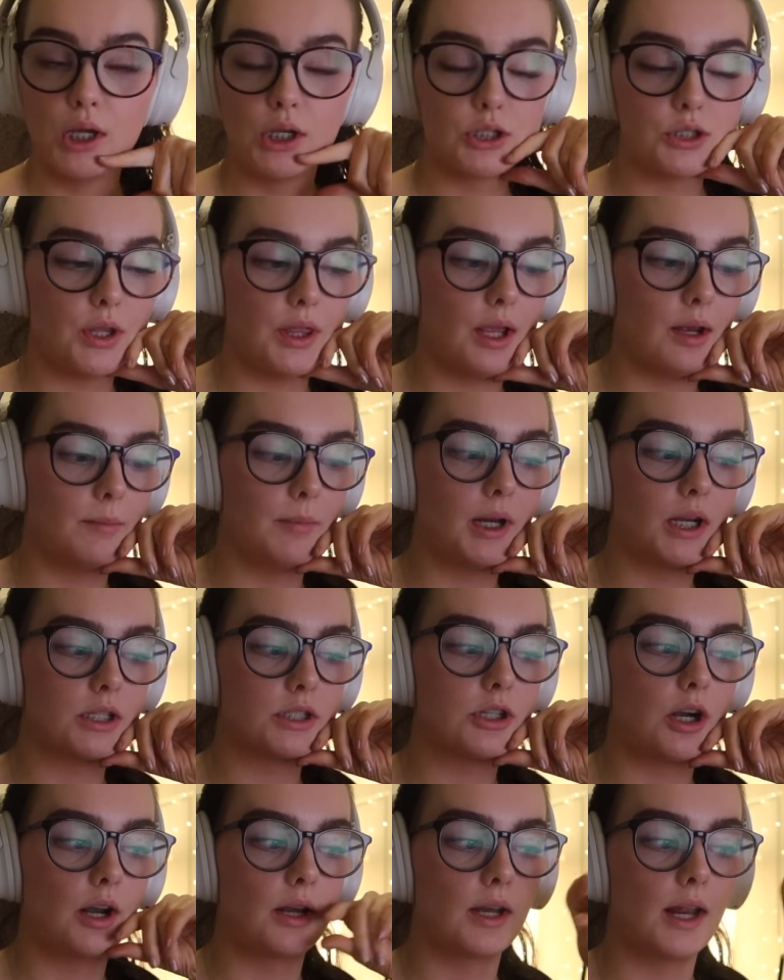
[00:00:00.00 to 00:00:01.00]
So I think I'm gonna get
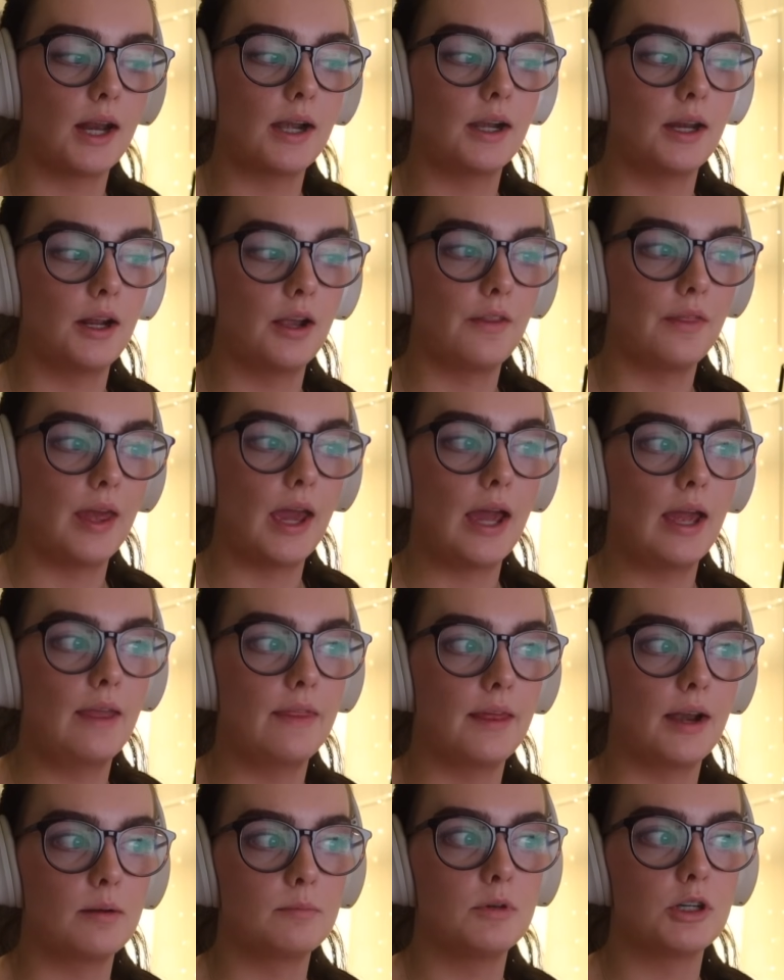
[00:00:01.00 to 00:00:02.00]
started editing on that, and
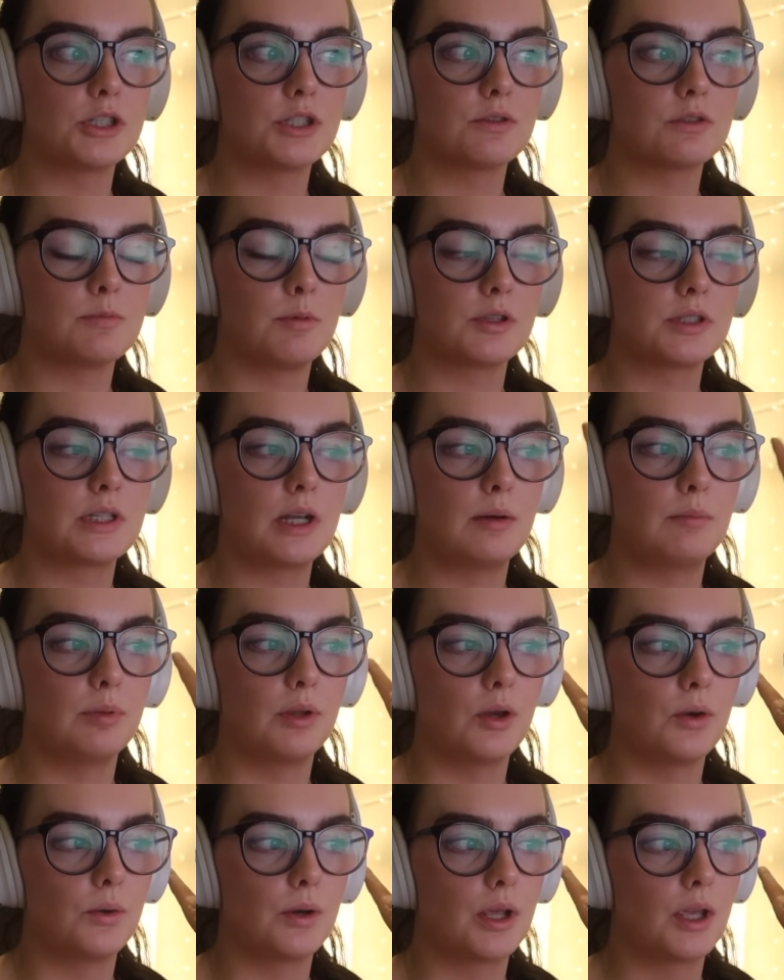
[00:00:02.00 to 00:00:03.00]
then I'm also supposed to
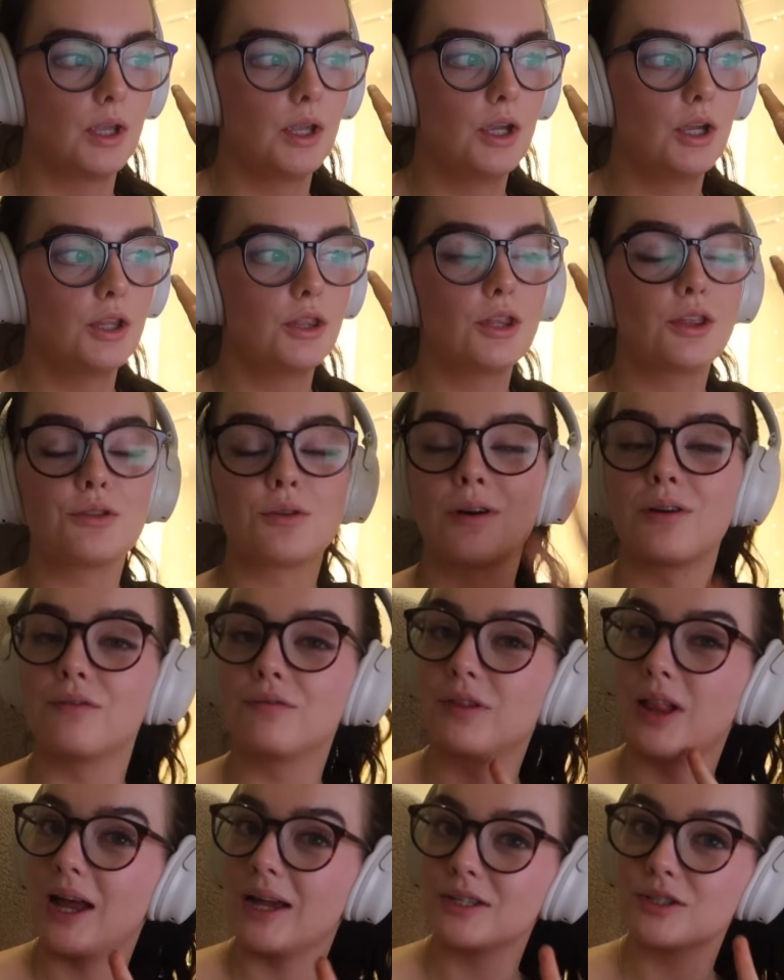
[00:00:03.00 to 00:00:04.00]
upload the Throne of
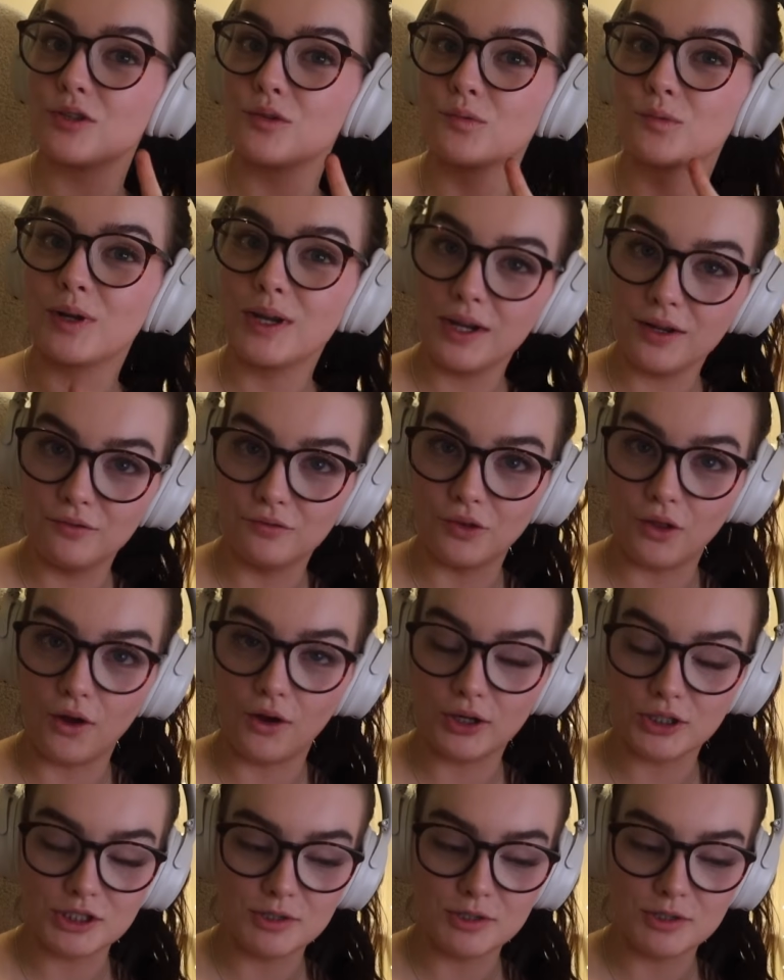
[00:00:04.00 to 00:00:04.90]
Glass reading vlog